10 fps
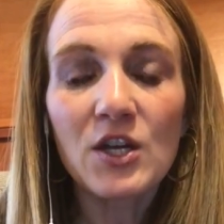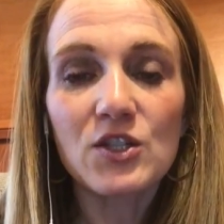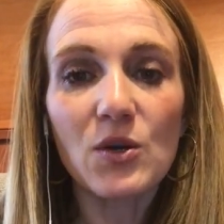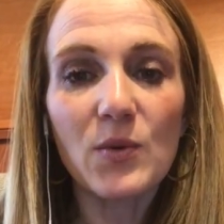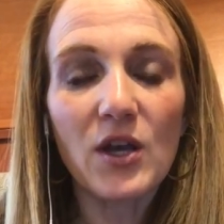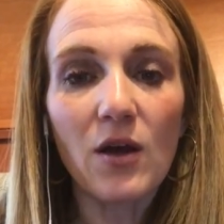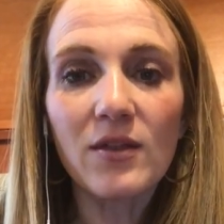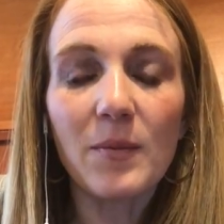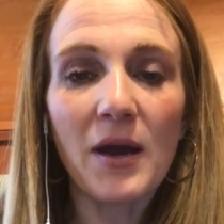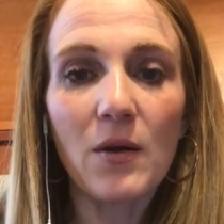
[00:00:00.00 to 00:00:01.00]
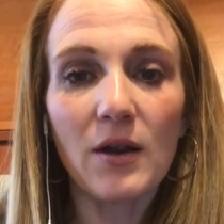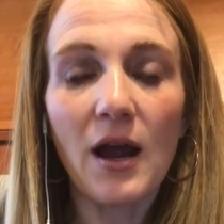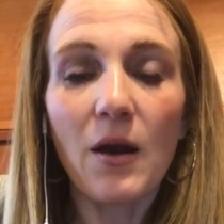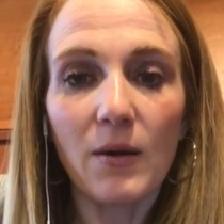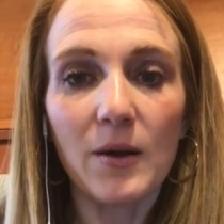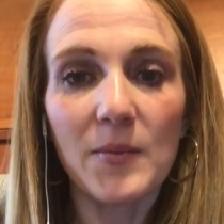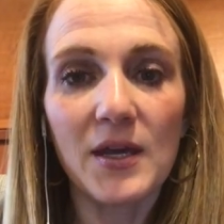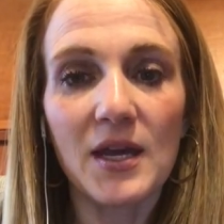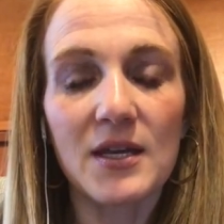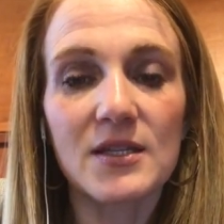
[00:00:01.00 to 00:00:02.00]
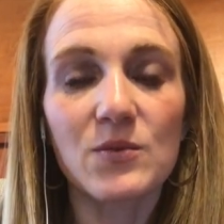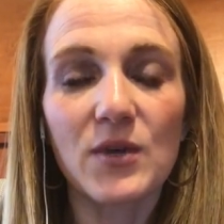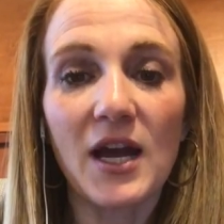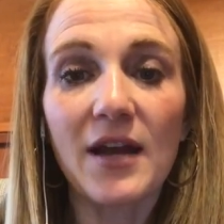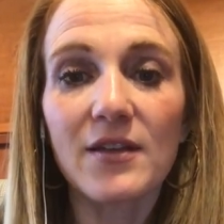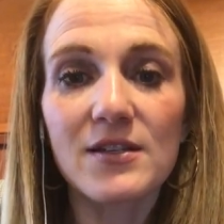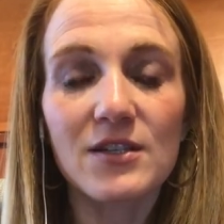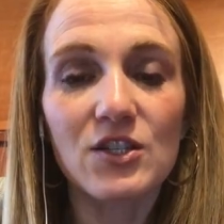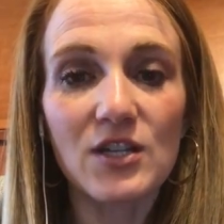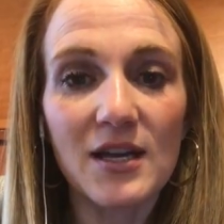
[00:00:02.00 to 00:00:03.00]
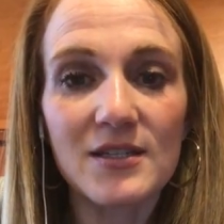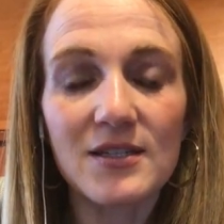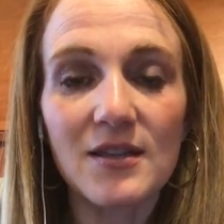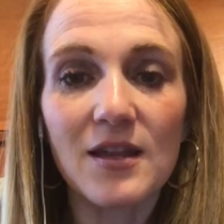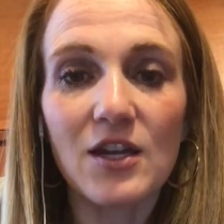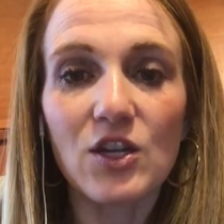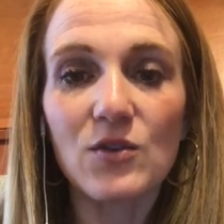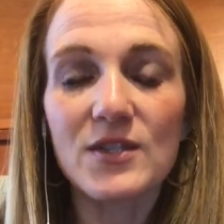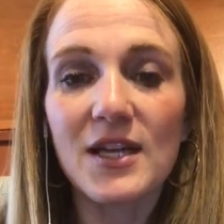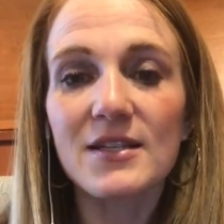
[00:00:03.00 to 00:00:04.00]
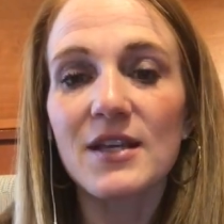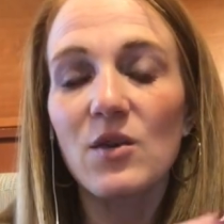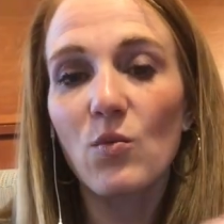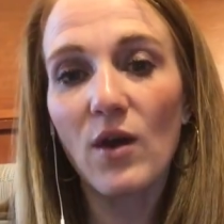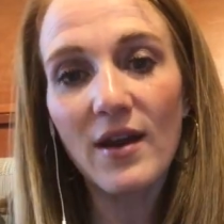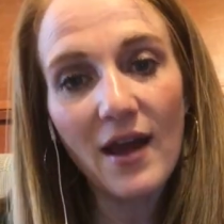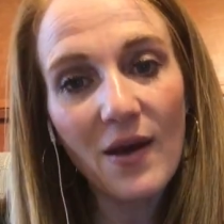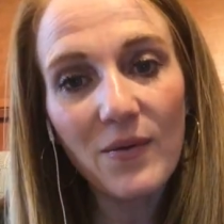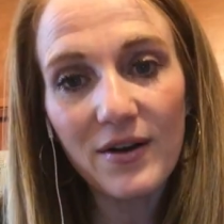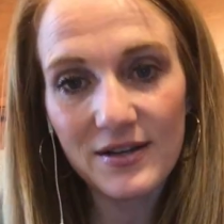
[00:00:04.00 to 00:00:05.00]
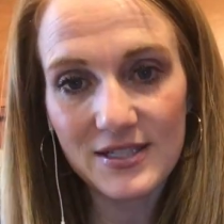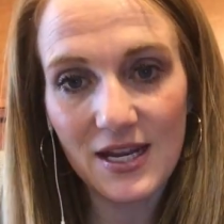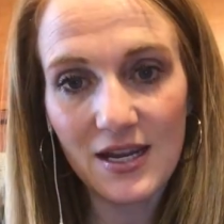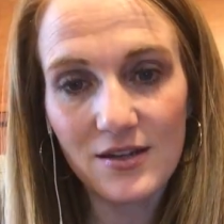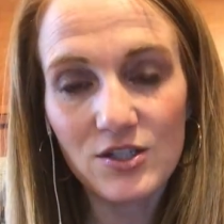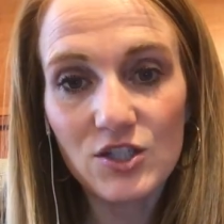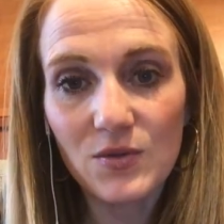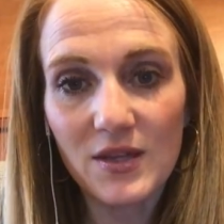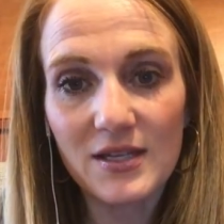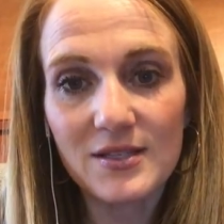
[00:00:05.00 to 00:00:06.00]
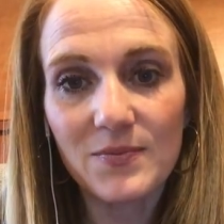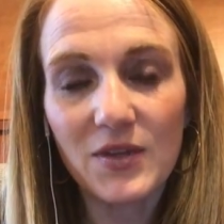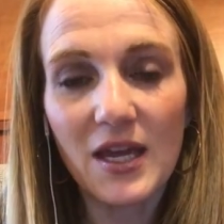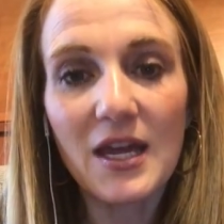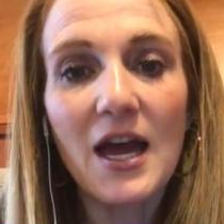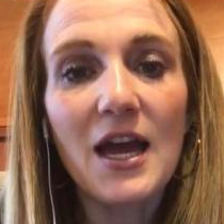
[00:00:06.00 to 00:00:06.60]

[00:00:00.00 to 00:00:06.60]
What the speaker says: So, we call it the power hour because we highly suggest that you set aside 1 hour a day to do this. Okay,